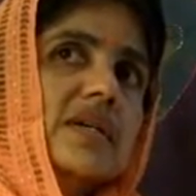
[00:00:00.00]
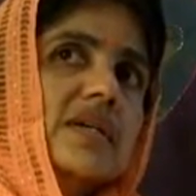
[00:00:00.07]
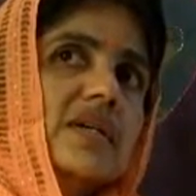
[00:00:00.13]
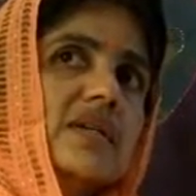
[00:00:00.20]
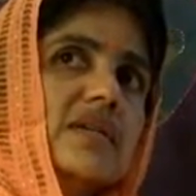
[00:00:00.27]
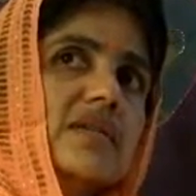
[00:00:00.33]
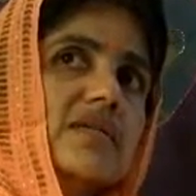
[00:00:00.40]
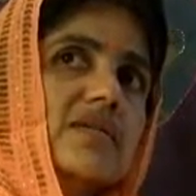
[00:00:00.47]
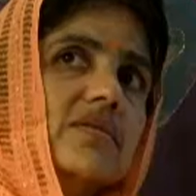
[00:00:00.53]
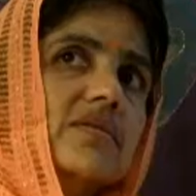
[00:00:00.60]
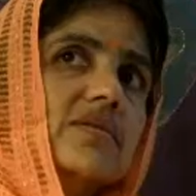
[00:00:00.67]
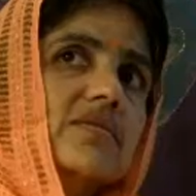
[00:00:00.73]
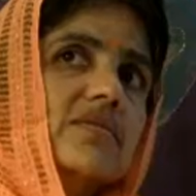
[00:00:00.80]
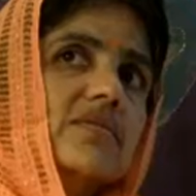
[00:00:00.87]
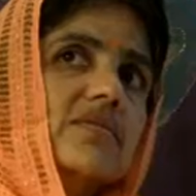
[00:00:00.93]
you
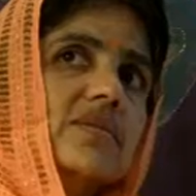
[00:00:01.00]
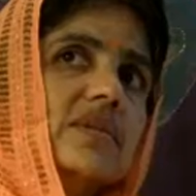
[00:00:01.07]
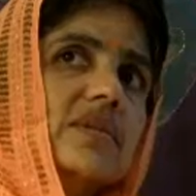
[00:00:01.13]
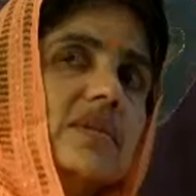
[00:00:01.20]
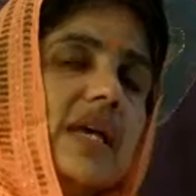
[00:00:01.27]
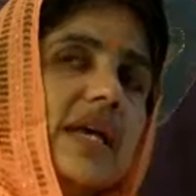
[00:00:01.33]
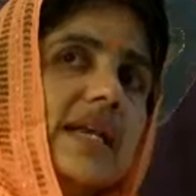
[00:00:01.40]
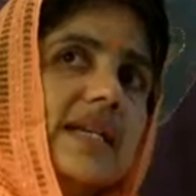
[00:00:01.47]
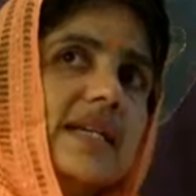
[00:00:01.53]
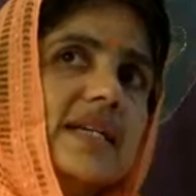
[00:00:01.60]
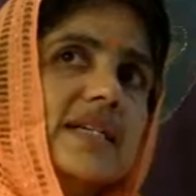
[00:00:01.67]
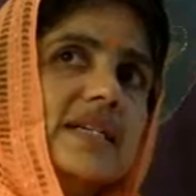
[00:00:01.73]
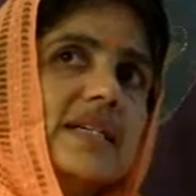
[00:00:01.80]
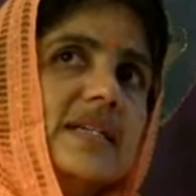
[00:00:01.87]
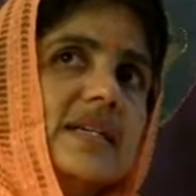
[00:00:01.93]
know the
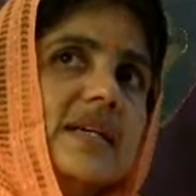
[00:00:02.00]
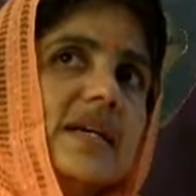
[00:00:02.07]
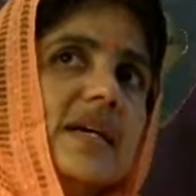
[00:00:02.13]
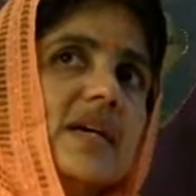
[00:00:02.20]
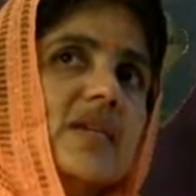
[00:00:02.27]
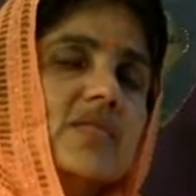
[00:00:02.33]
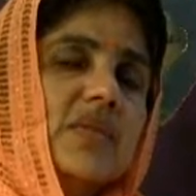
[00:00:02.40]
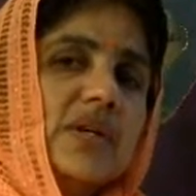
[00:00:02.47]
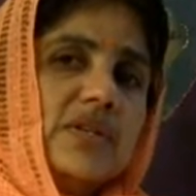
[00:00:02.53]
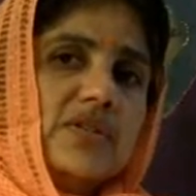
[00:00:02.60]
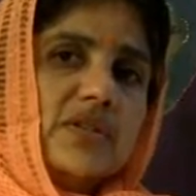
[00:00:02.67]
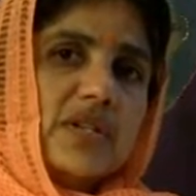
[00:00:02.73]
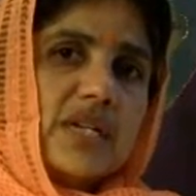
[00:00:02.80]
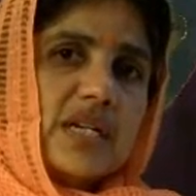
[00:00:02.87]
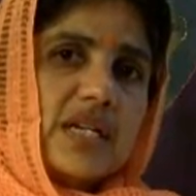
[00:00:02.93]
salient and
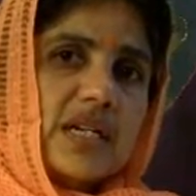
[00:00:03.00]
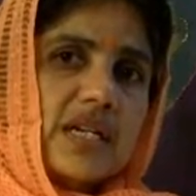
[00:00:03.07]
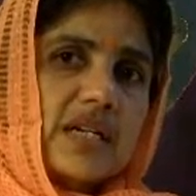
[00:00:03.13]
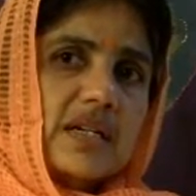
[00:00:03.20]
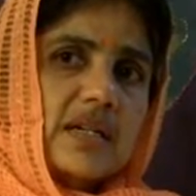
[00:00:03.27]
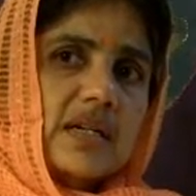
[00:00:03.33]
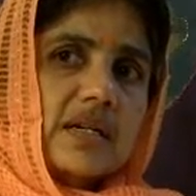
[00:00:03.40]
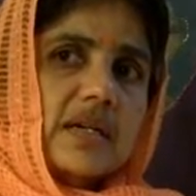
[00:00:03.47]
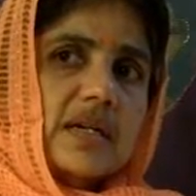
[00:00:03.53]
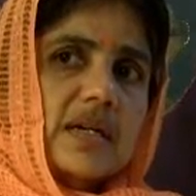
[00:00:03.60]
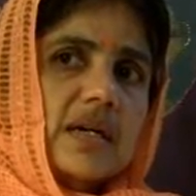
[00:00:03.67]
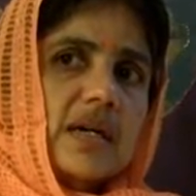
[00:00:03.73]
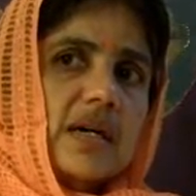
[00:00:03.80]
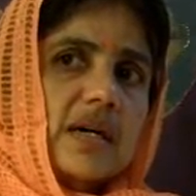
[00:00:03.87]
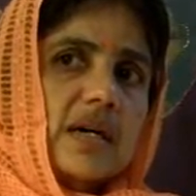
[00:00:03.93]
much needed
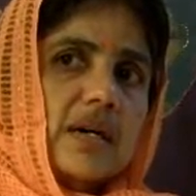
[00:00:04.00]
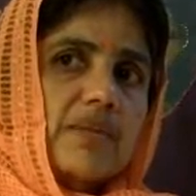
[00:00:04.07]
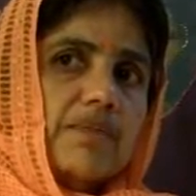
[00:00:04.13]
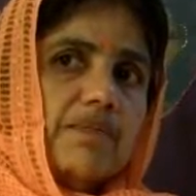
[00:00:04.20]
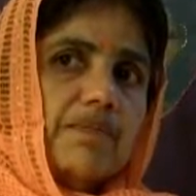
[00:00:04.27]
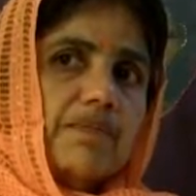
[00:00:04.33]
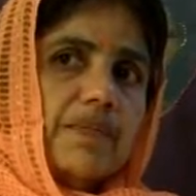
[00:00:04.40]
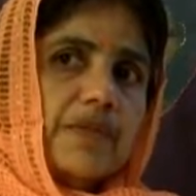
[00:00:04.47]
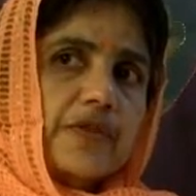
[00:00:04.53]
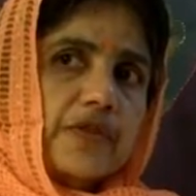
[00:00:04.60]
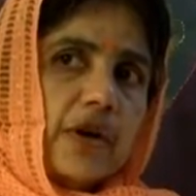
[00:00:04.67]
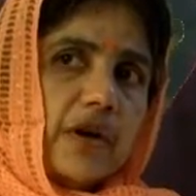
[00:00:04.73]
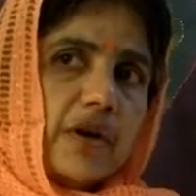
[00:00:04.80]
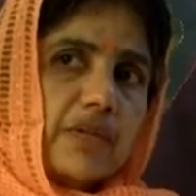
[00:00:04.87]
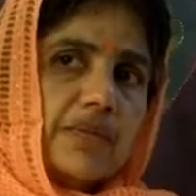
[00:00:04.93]
um,
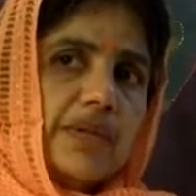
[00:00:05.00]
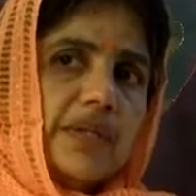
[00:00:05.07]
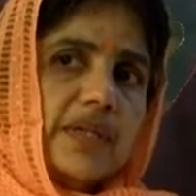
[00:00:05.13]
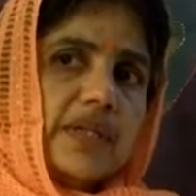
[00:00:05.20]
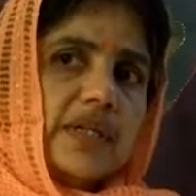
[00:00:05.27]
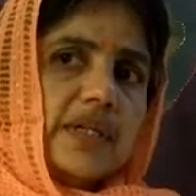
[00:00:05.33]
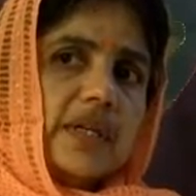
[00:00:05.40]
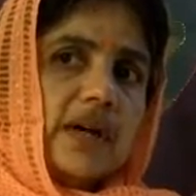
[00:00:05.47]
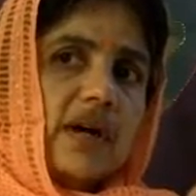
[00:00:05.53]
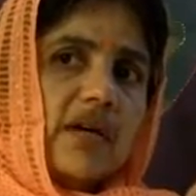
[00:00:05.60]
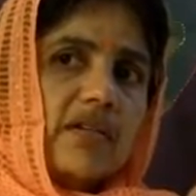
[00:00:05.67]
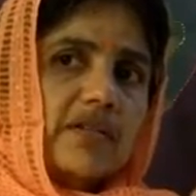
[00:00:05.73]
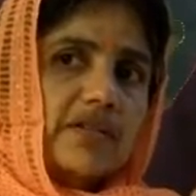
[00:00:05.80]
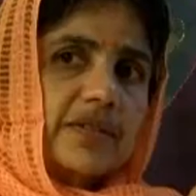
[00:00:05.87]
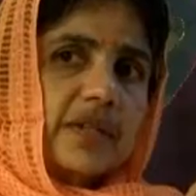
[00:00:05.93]
job
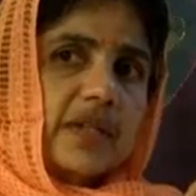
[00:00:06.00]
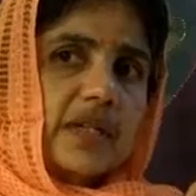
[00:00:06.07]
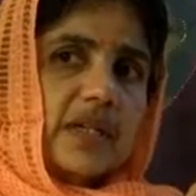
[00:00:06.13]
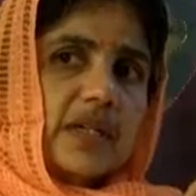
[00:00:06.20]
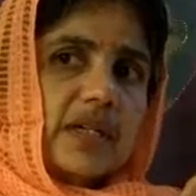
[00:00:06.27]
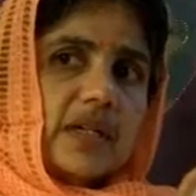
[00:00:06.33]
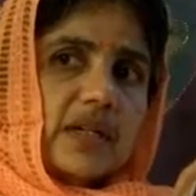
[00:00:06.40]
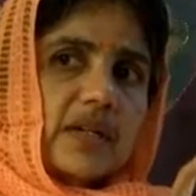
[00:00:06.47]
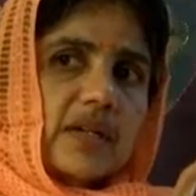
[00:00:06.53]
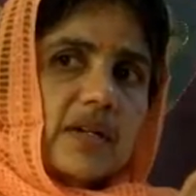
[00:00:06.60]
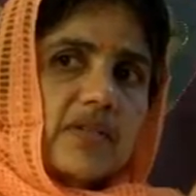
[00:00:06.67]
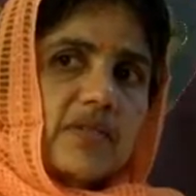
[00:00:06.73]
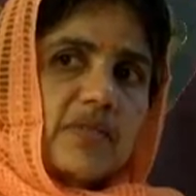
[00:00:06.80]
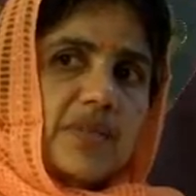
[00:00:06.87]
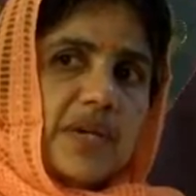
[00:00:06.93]
of
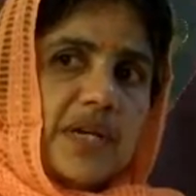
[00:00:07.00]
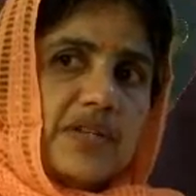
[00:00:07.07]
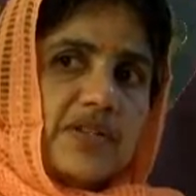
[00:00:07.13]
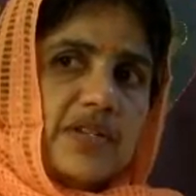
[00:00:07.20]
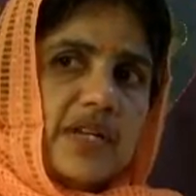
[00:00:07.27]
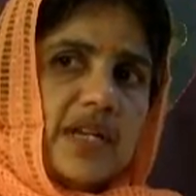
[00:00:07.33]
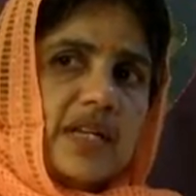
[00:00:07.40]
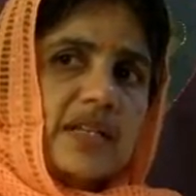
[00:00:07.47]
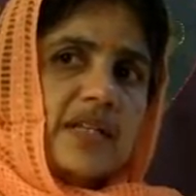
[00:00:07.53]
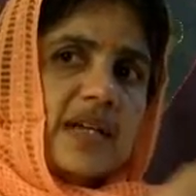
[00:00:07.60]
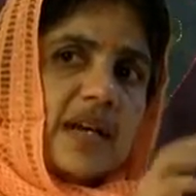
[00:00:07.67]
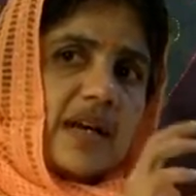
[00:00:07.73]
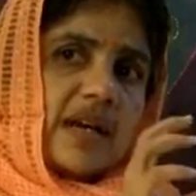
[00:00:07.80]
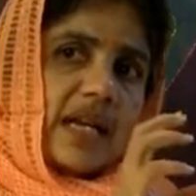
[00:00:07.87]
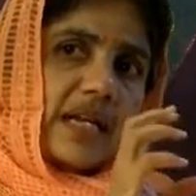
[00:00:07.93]
of bridging the
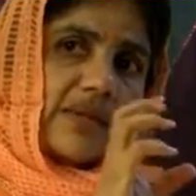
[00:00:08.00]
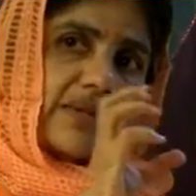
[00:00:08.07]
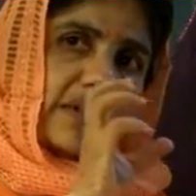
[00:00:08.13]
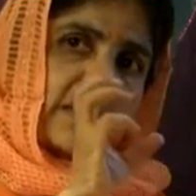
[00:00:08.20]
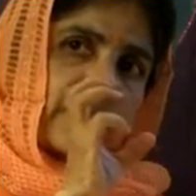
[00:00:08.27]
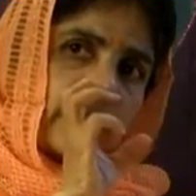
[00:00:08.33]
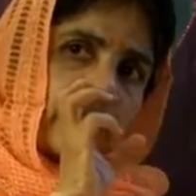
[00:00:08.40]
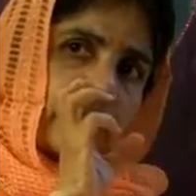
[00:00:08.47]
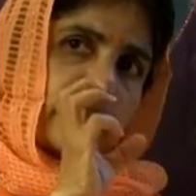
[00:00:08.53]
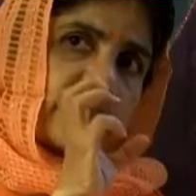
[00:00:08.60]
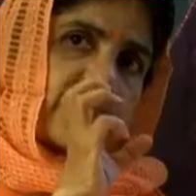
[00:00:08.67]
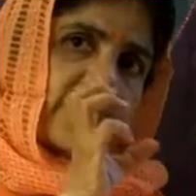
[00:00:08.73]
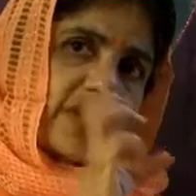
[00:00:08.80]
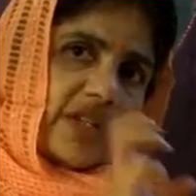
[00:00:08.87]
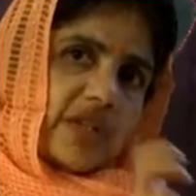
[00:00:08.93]
relevance of the
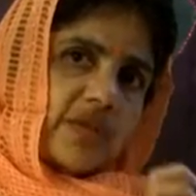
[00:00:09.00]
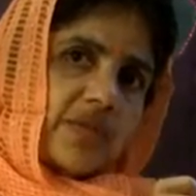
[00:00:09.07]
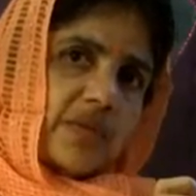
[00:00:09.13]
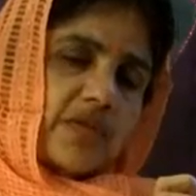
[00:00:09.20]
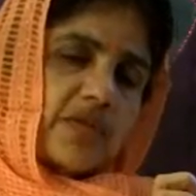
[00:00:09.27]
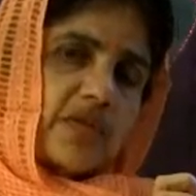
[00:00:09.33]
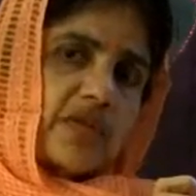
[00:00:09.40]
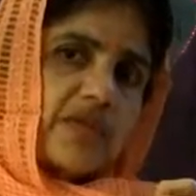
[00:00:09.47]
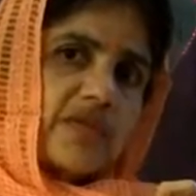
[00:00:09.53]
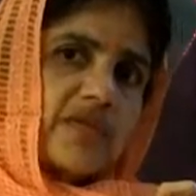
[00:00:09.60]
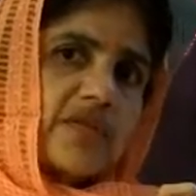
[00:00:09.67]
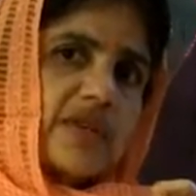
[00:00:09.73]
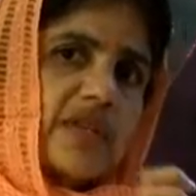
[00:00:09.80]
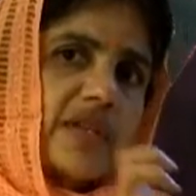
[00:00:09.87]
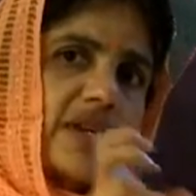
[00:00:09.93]
first portion of the
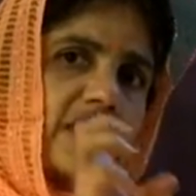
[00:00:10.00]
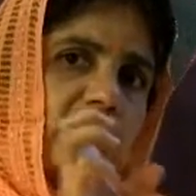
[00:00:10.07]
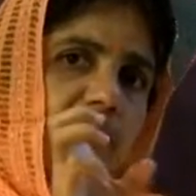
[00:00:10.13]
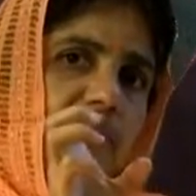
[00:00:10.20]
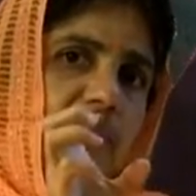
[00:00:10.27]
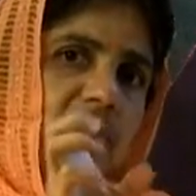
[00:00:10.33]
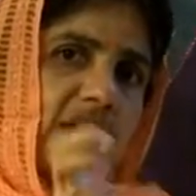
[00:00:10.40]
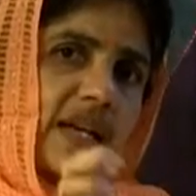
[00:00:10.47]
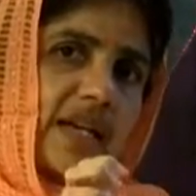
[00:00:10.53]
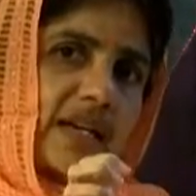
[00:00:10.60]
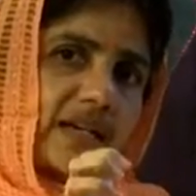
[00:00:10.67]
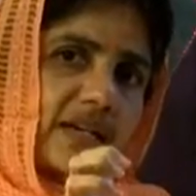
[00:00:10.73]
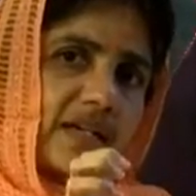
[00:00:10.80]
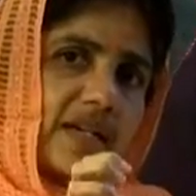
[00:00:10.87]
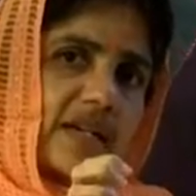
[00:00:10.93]
Veda to the second